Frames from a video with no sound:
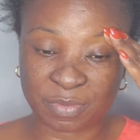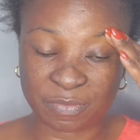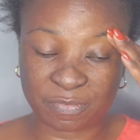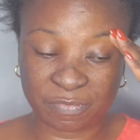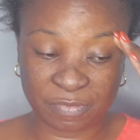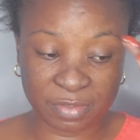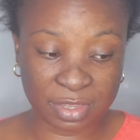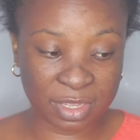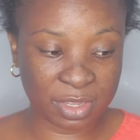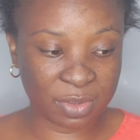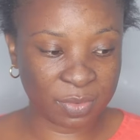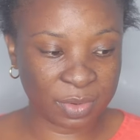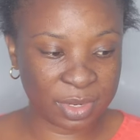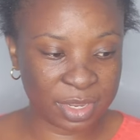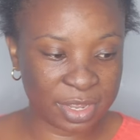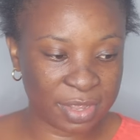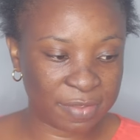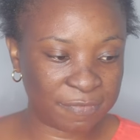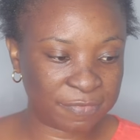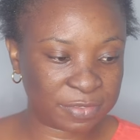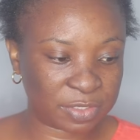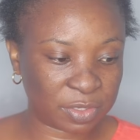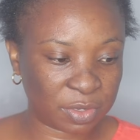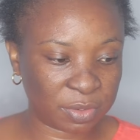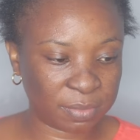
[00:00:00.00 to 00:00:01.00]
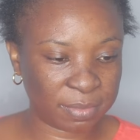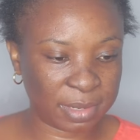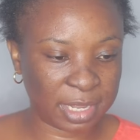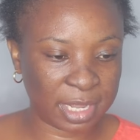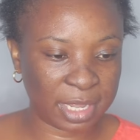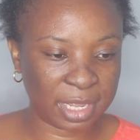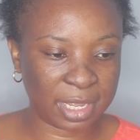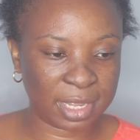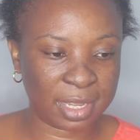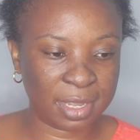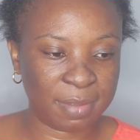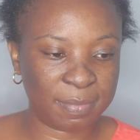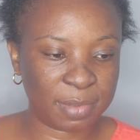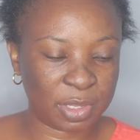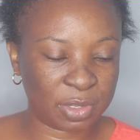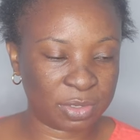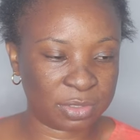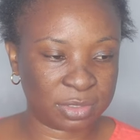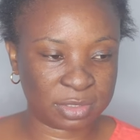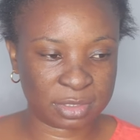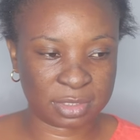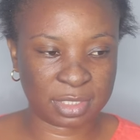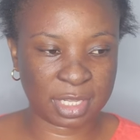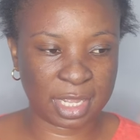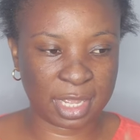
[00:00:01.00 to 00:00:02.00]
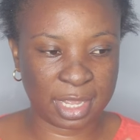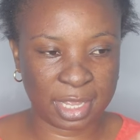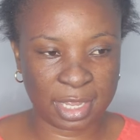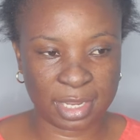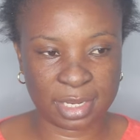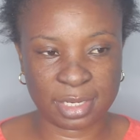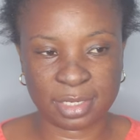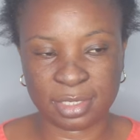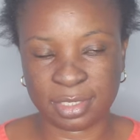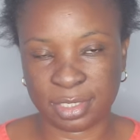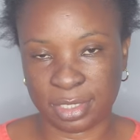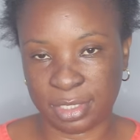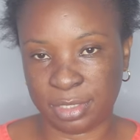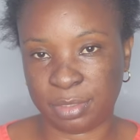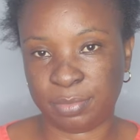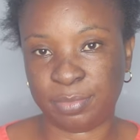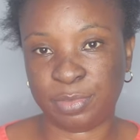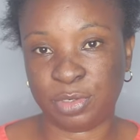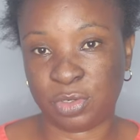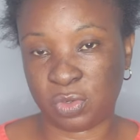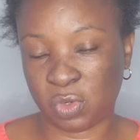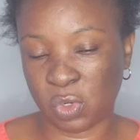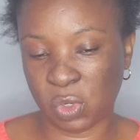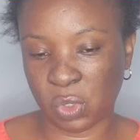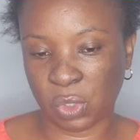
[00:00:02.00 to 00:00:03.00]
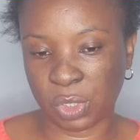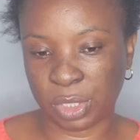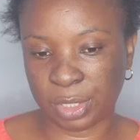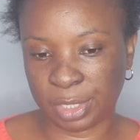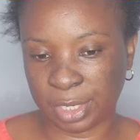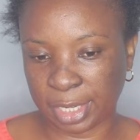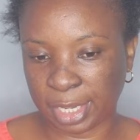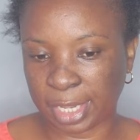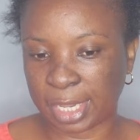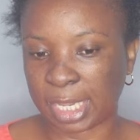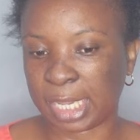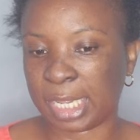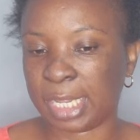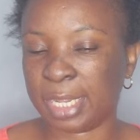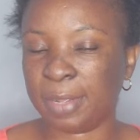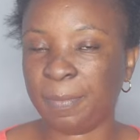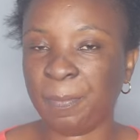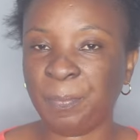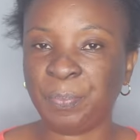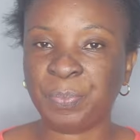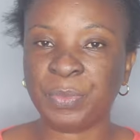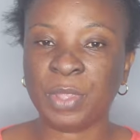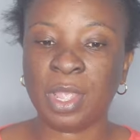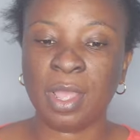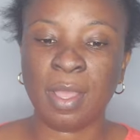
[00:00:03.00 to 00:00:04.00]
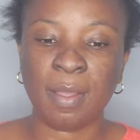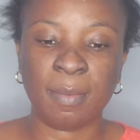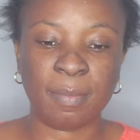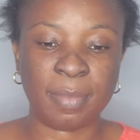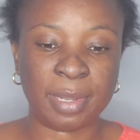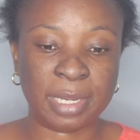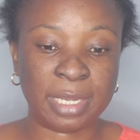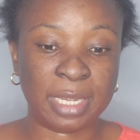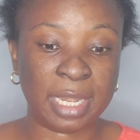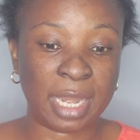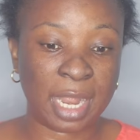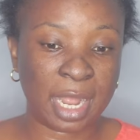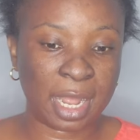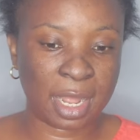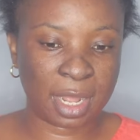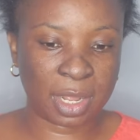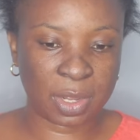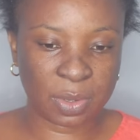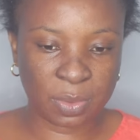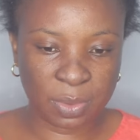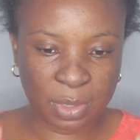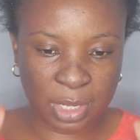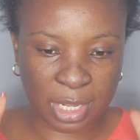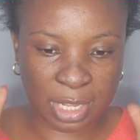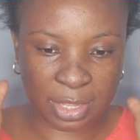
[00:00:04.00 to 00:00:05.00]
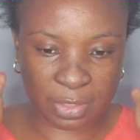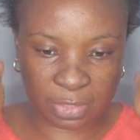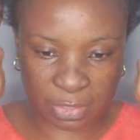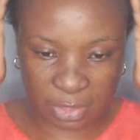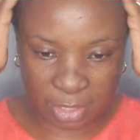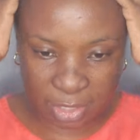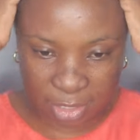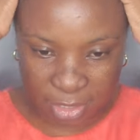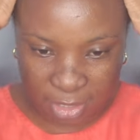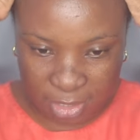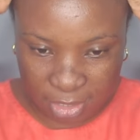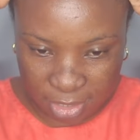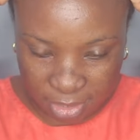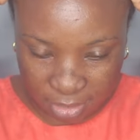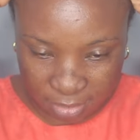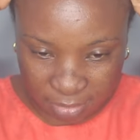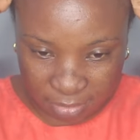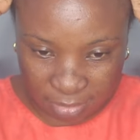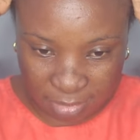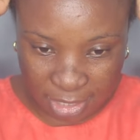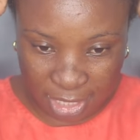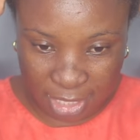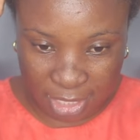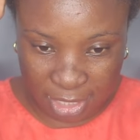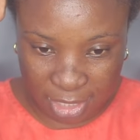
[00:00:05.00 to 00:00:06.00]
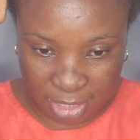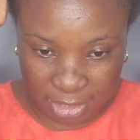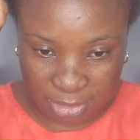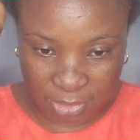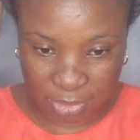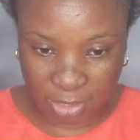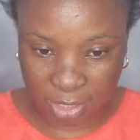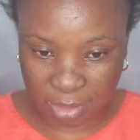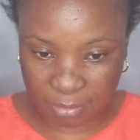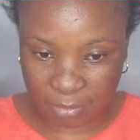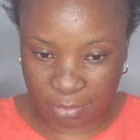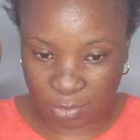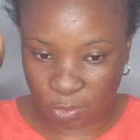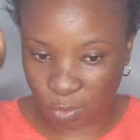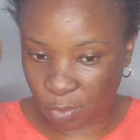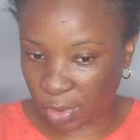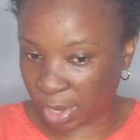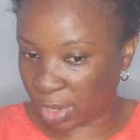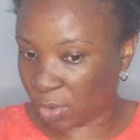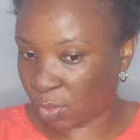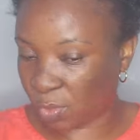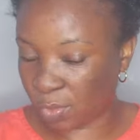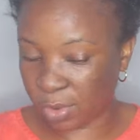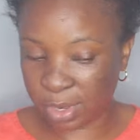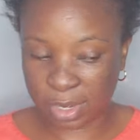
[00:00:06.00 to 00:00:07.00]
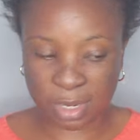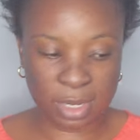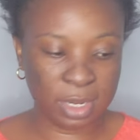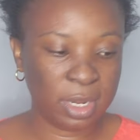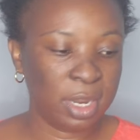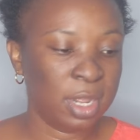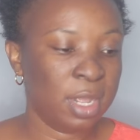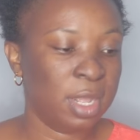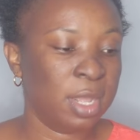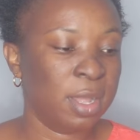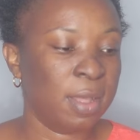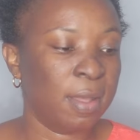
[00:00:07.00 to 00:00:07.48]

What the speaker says: finger waves on my hair because I had a little bit longer hair, but now I think my hair is gonna work well.